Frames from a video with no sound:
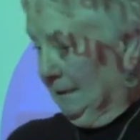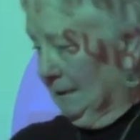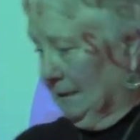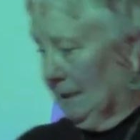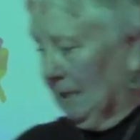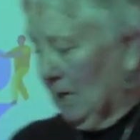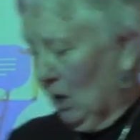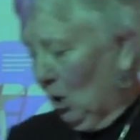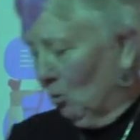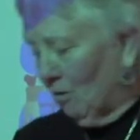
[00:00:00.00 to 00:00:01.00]

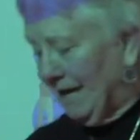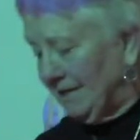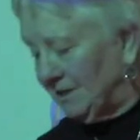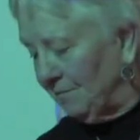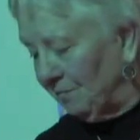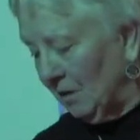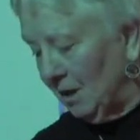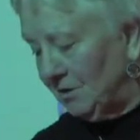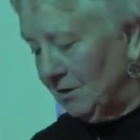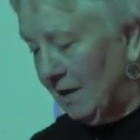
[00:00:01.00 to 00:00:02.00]
a right
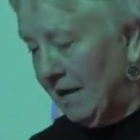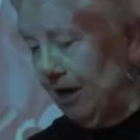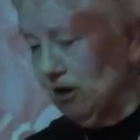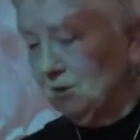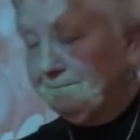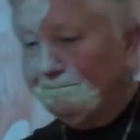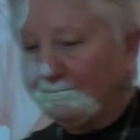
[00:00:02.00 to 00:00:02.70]
to hear.